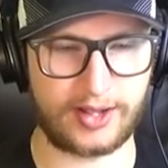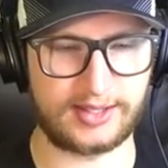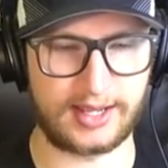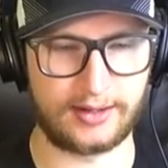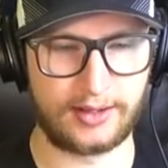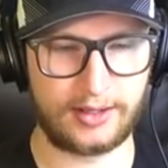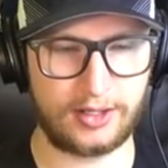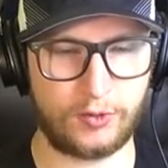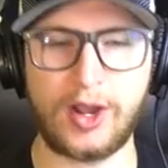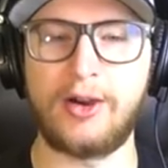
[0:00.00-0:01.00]
trades then.
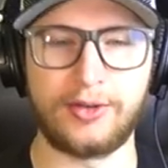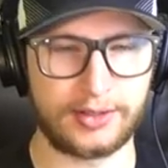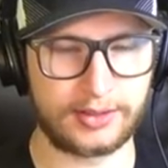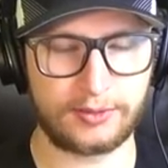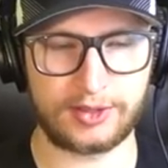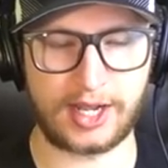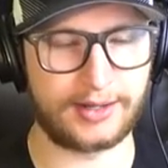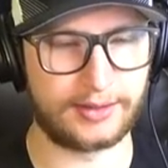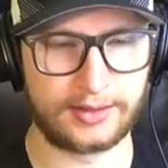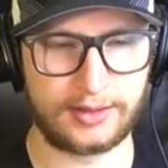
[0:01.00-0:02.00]
We're out. We're
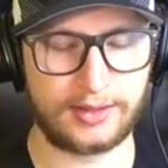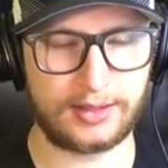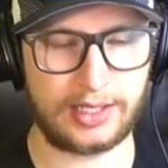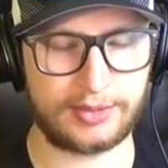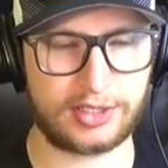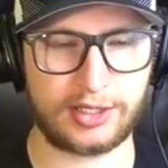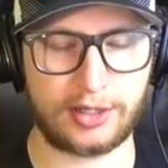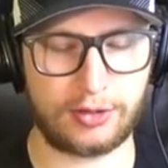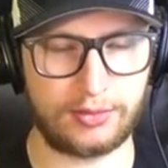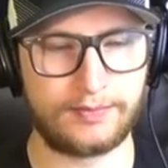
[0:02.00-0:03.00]
done. I'm just going to
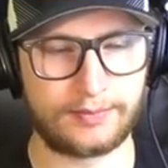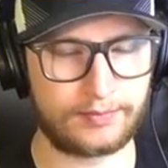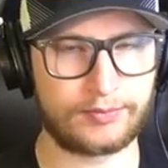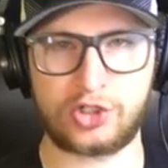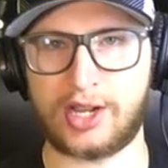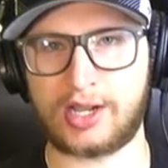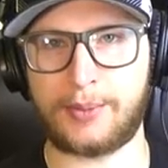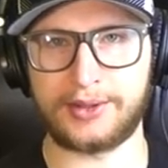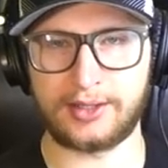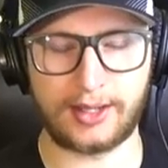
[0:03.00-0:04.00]
go check
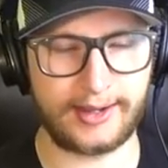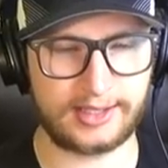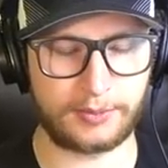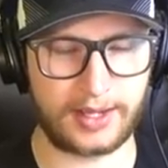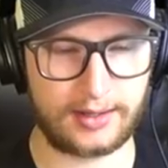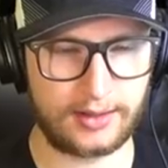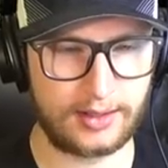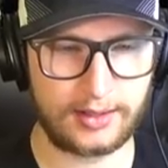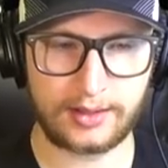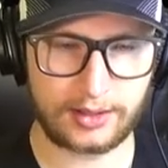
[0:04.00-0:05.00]
up on the lines a bit.
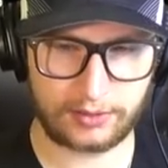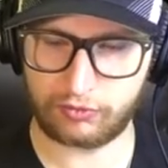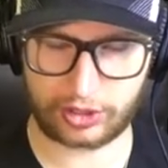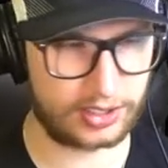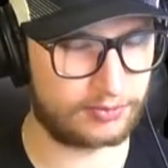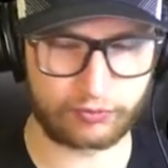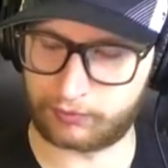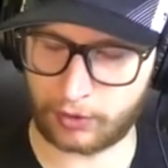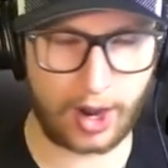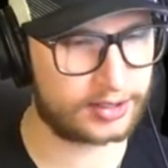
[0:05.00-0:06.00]
We're going to
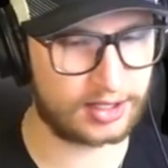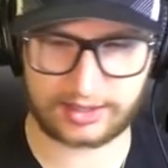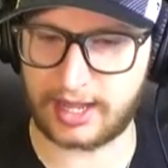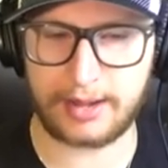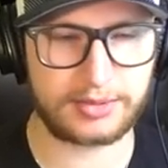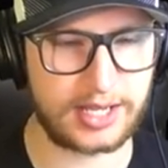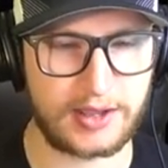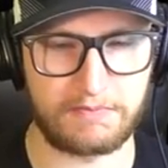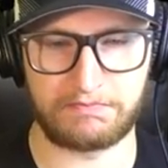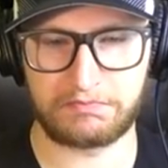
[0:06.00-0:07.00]
rock the same
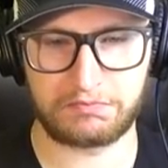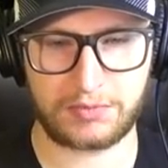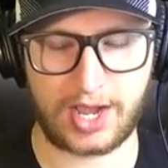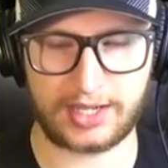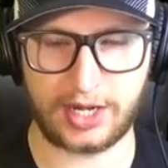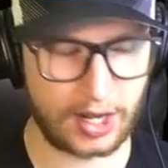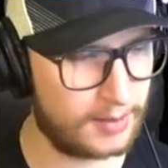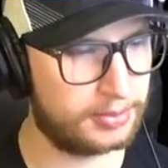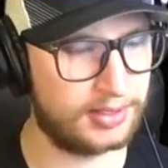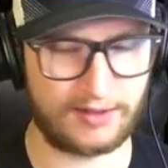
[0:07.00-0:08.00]
team. I
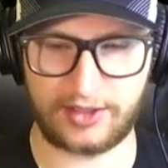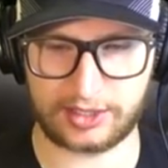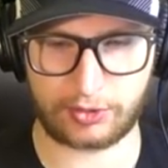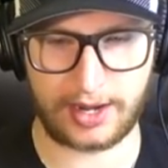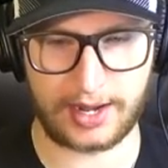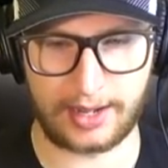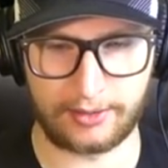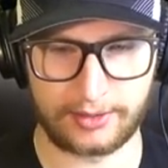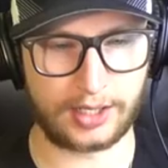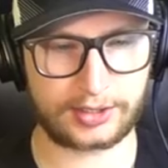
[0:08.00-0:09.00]
cannot believe this right
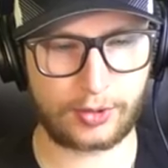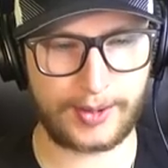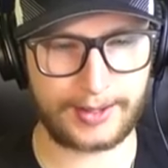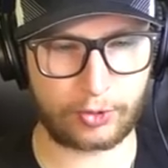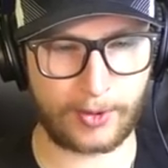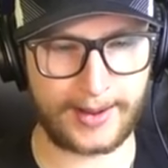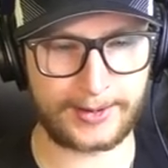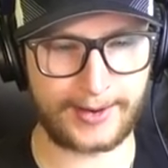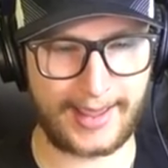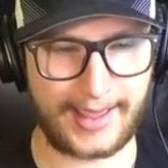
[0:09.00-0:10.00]
now. Donskoy,
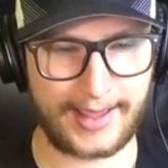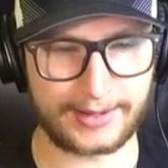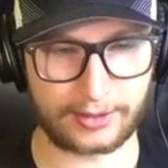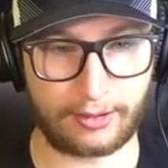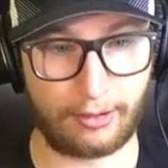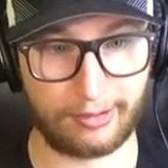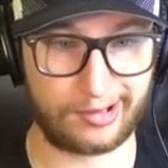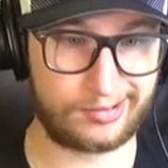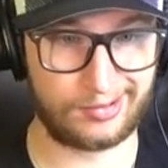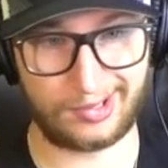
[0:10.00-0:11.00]
Kreider, and oh,
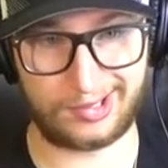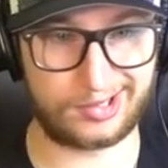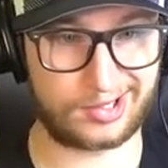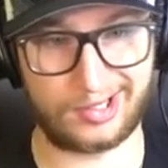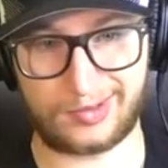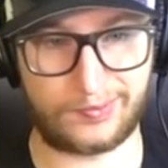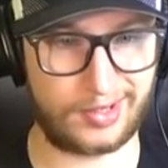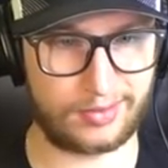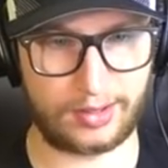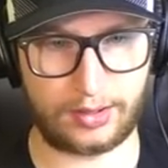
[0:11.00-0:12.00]
look who it is, Tyson
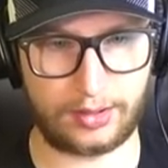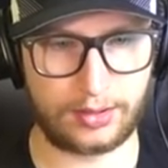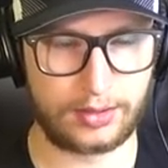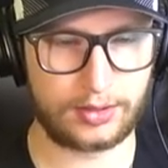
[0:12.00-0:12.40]
Barrie